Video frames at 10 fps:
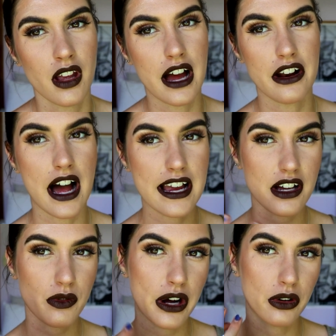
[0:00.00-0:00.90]
I know I
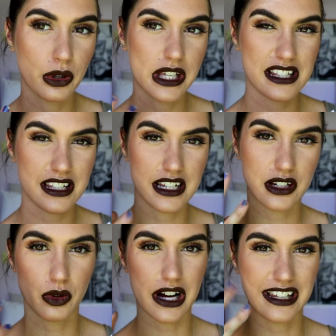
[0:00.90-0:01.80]
get quite oily skin
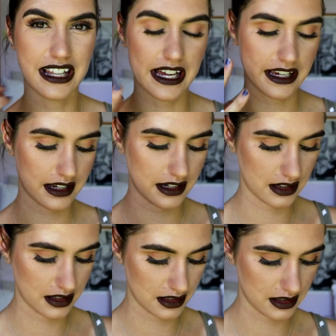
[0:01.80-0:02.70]
and quite like
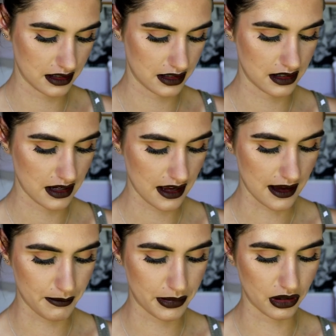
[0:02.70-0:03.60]

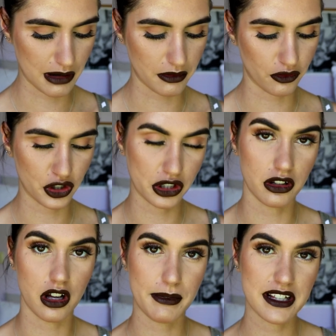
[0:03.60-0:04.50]
a build up of
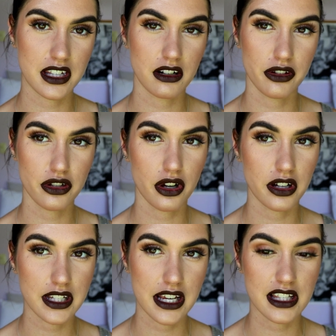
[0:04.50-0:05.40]
oil on my skin on those
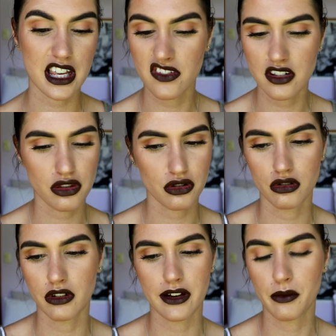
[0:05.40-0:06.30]
hot days even
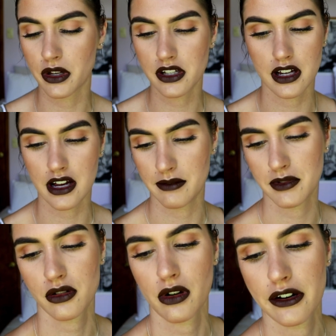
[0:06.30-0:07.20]
through like winter I'm
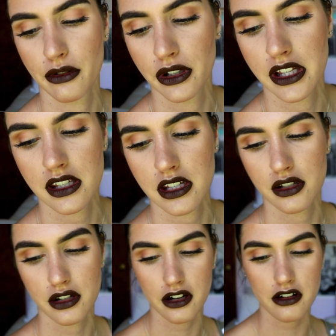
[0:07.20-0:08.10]
just quite an oily
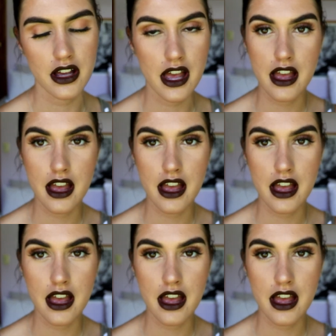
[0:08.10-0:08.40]
skin girl